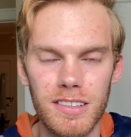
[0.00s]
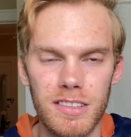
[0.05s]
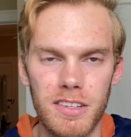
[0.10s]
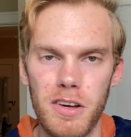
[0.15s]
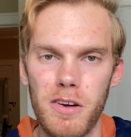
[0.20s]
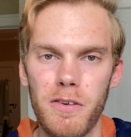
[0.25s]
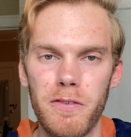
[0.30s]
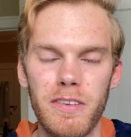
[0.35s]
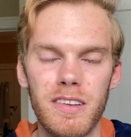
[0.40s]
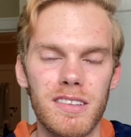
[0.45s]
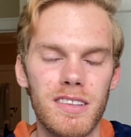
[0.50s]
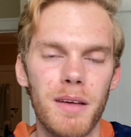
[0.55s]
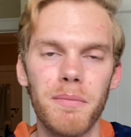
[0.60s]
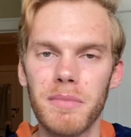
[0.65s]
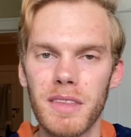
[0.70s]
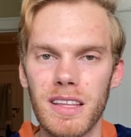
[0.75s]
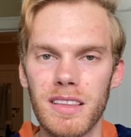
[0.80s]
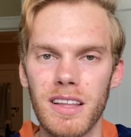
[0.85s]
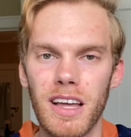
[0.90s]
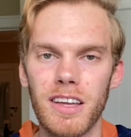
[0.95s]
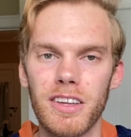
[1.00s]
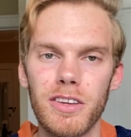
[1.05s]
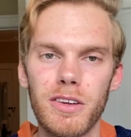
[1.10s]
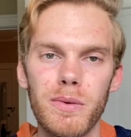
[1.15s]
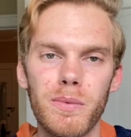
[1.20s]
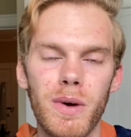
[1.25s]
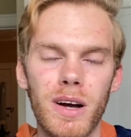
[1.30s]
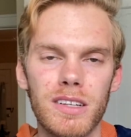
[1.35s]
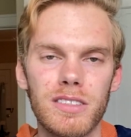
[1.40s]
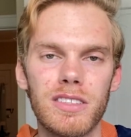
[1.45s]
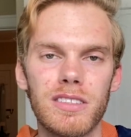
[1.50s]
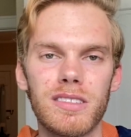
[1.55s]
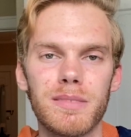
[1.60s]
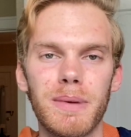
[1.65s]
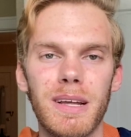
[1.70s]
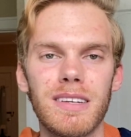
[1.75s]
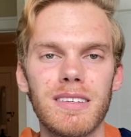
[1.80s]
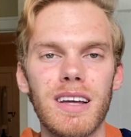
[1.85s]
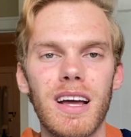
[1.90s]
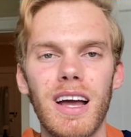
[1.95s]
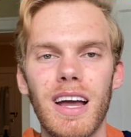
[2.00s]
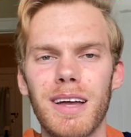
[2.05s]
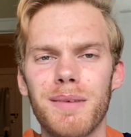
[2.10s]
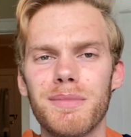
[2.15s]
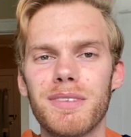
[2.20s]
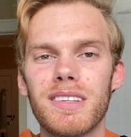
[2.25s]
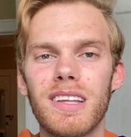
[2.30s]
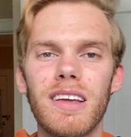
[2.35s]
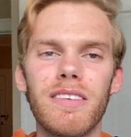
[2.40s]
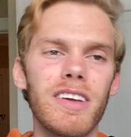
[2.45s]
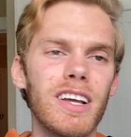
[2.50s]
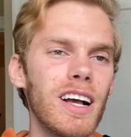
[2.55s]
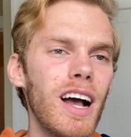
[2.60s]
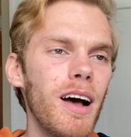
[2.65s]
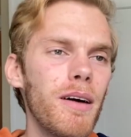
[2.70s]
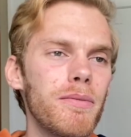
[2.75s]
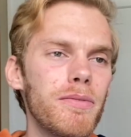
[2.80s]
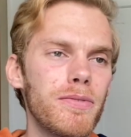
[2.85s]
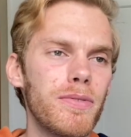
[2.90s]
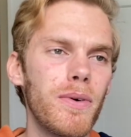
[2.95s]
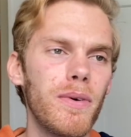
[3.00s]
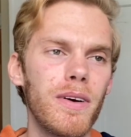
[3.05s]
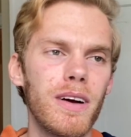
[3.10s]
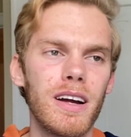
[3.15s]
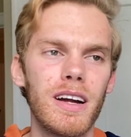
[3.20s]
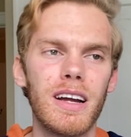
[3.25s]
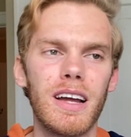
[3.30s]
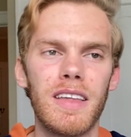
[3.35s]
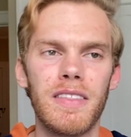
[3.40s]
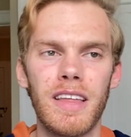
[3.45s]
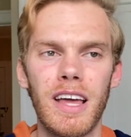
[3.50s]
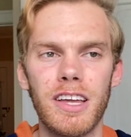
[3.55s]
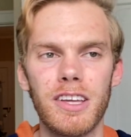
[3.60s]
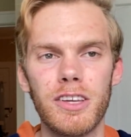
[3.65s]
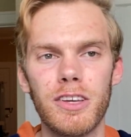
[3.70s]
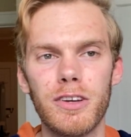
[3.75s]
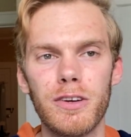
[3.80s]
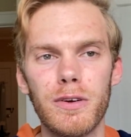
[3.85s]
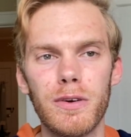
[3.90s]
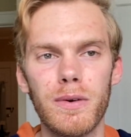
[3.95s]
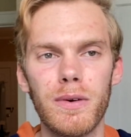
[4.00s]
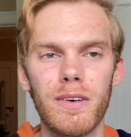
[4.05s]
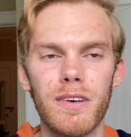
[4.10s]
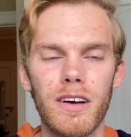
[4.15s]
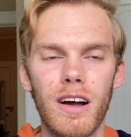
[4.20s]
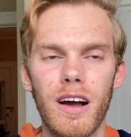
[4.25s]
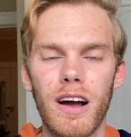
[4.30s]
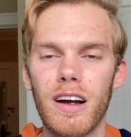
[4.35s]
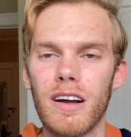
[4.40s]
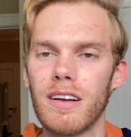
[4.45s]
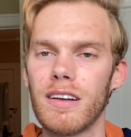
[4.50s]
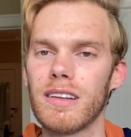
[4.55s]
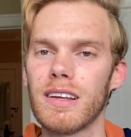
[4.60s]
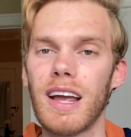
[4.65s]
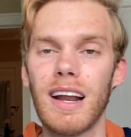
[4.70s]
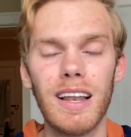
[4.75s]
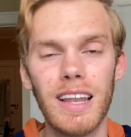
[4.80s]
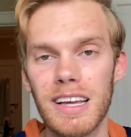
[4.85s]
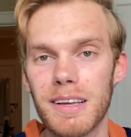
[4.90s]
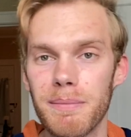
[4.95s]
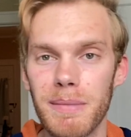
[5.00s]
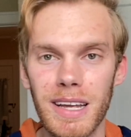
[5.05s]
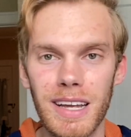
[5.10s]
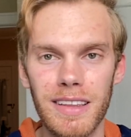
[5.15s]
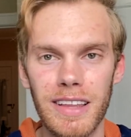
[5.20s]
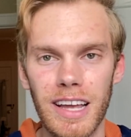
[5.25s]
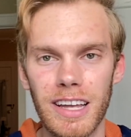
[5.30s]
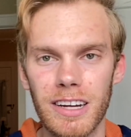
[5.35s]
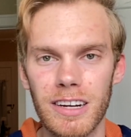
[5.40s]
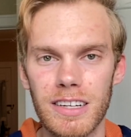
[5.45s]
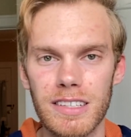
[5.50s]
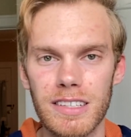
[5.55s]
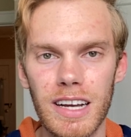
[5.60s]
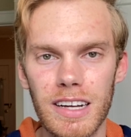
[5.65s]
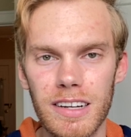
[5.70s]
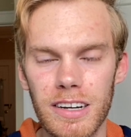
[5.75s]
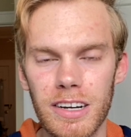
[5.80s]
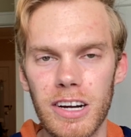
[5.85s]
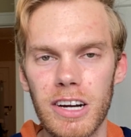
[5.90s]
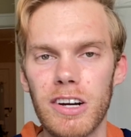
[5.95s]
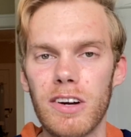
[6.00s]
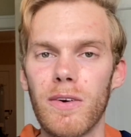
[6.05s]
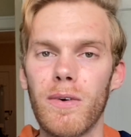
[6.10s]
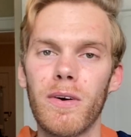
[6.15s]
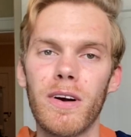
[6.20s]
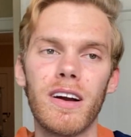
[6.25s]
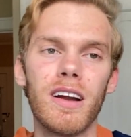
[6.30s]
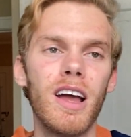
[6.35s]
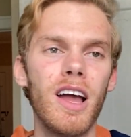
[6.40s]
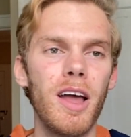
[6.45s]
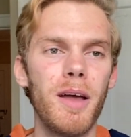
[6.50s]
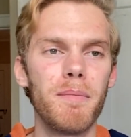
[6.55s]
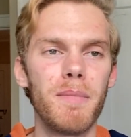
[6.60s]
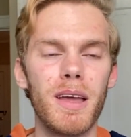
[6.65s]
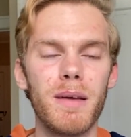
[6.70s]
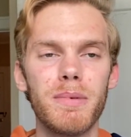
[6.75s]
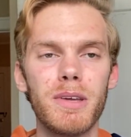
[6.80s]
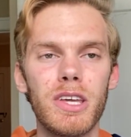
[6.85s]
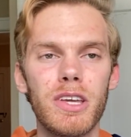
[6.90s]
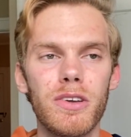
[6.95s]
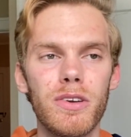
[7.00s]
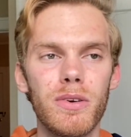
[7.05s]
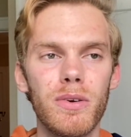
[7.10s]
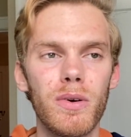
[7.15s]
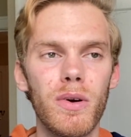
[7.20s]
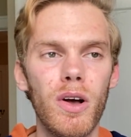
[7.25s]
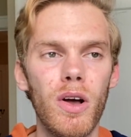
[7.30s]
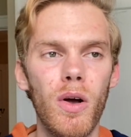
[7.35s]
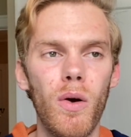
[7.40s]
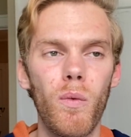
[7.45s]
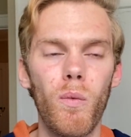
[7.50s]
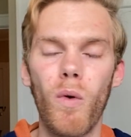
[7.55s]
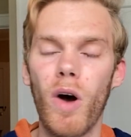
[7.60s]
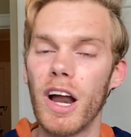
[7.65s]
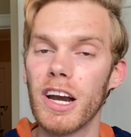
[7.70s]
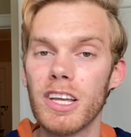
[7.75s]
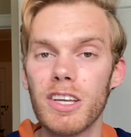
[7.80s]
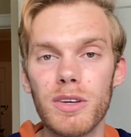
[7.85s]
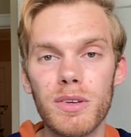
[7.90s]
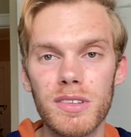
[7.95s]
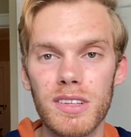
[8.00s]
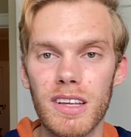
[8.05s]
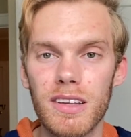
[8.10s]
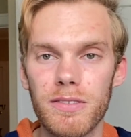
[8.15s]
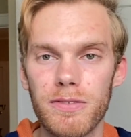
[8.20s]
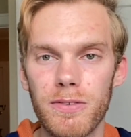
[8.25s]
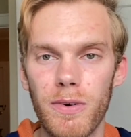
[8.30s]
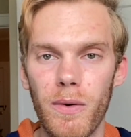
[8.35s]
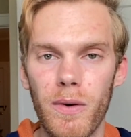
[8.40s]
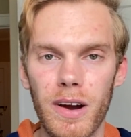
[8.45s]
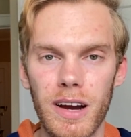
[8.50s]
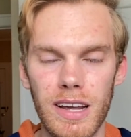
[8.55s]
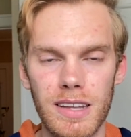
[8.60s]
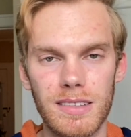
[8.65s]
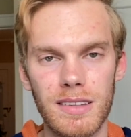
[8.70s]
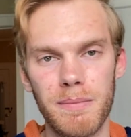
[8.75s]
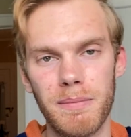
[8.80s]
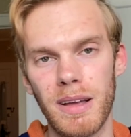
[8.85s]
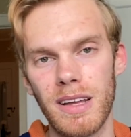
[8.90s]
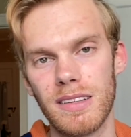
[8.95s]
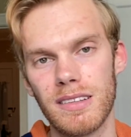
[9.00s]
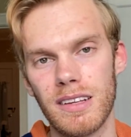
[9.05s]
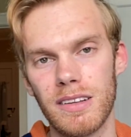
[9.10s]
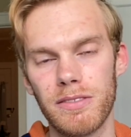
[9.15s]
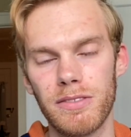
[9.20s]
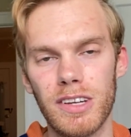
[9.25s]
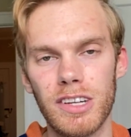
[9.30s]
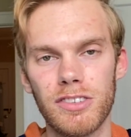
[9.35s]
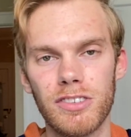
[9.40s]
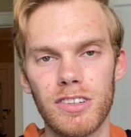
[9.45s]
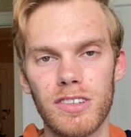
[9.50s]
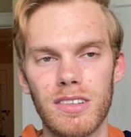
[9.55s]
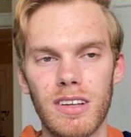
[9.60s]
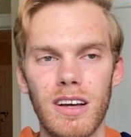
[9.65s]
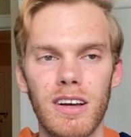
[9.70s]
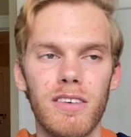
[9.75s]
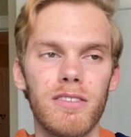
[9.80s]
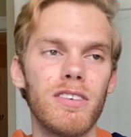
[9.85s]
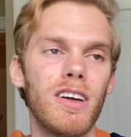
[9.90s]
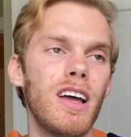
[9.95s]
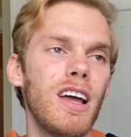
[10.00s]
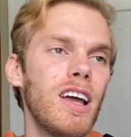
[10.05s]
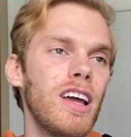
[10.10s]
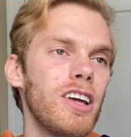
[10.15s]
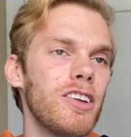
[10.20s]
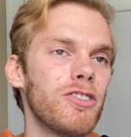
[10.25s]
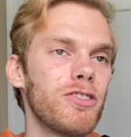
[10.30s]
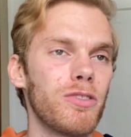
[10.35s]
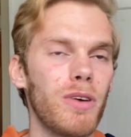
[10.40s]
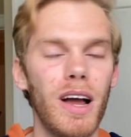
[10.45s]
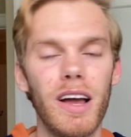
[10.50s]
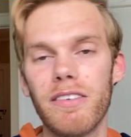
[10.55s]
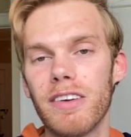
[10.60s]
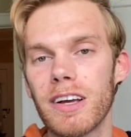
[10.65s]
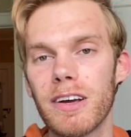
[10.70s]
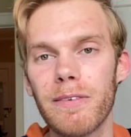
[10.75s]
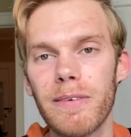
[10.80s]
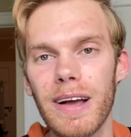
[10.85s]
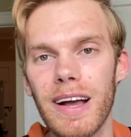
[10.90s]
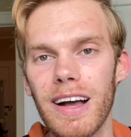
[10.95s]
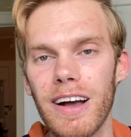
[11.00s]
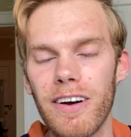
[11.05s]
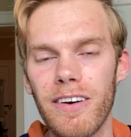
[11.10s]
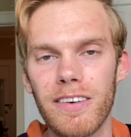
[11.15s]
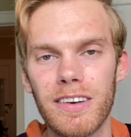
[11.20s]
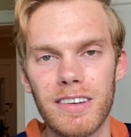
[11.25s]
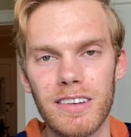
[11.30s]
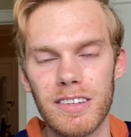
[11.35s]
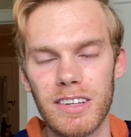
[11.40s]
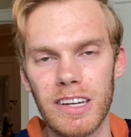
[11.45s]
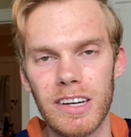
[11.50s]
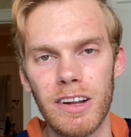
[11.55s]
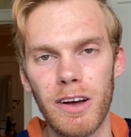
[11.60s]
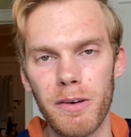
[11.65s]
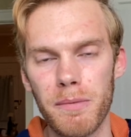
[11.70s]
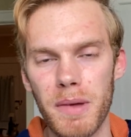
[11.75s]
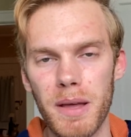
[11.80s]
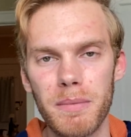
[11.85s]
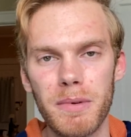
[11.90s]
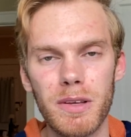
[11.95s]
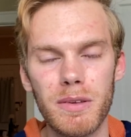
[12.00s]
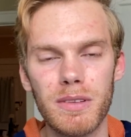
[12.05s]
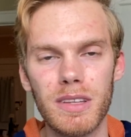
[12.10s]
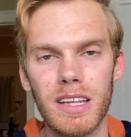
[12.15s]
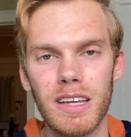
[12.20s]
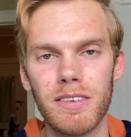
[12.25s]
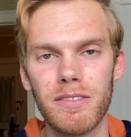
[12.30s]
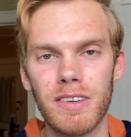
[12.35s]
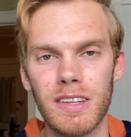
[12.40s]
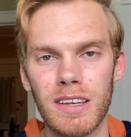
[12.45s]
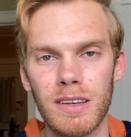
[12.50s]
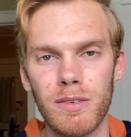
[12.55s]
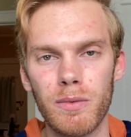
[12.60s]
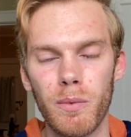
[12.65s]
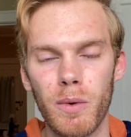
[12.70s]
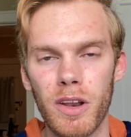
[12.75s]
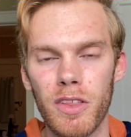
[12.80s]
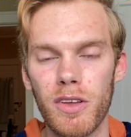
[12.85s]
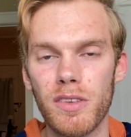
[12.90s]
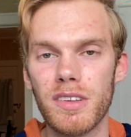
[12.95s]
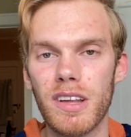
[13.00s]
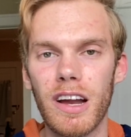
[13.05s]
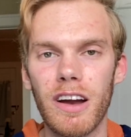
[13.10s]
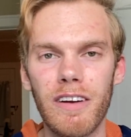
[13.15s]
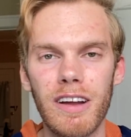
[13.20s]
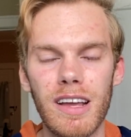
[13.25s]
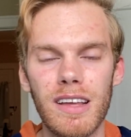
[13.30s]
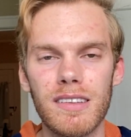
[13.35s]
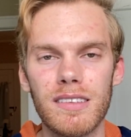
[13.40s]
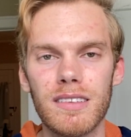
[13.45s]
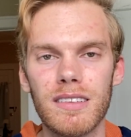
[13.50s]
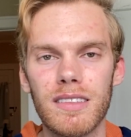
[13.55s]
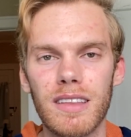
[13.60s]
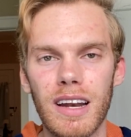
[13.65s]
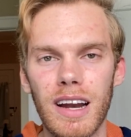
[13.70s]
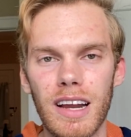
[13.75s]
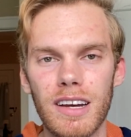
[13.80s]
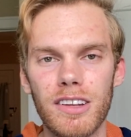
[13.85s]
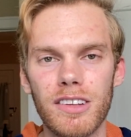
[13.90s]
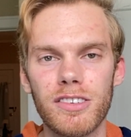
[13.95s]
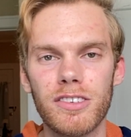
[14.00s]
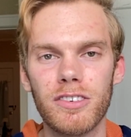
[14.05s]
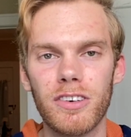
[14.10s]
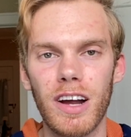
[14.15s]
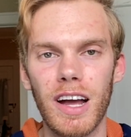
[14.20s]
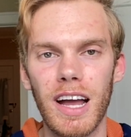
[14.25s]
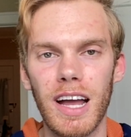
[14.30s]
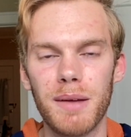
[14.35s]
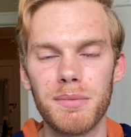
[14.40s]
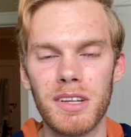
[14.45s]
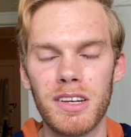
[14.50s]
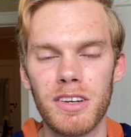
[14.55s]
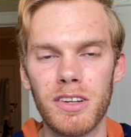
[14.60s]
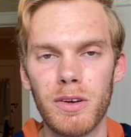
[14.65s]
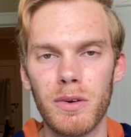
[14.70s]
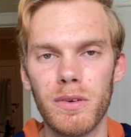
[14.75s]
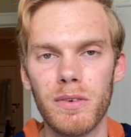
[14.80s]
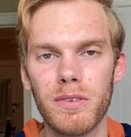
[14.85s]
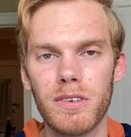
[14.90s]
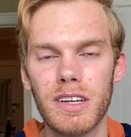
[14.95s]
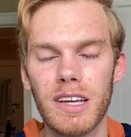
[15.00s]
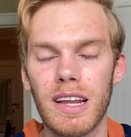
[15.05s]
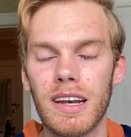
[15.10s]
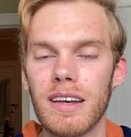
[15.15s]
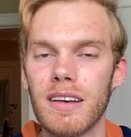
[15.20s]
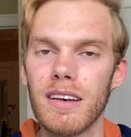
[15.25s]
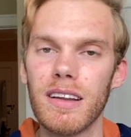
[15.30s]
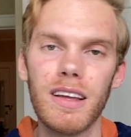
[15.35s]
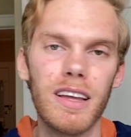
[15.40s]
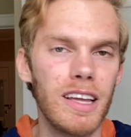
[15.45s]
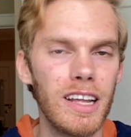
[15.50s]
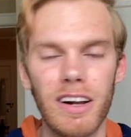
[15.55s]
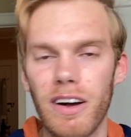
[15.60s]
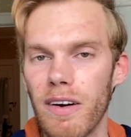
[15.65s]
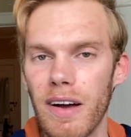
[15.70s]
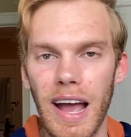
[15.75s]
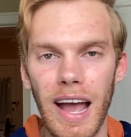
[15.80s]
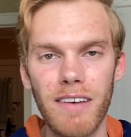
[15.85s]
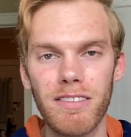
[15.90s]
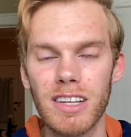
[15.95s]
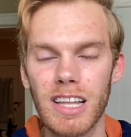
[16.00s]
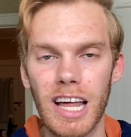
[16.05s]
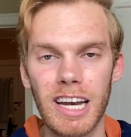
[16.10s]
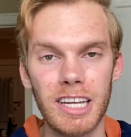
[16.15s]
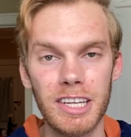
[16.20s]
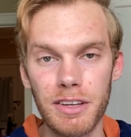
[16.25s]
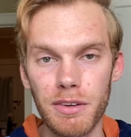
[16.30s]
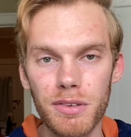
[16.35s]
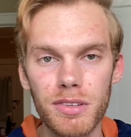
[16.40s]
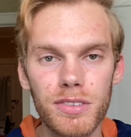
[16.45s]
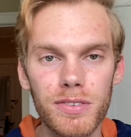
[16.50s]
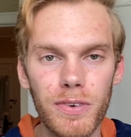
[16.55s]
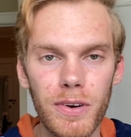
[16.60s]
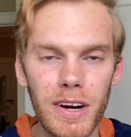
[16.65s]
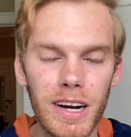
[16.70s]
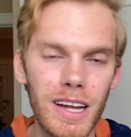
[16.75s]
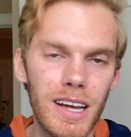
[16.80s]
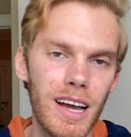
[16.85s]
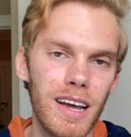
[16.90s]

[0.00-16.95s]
So if it's something that you want to spend time saving up for, and that you are kind of like me and that you're a nerd, or maybe you want to use it for its amazing features of driving around, maybe you live in one of those areas that I described and you can, have a lot of use for it.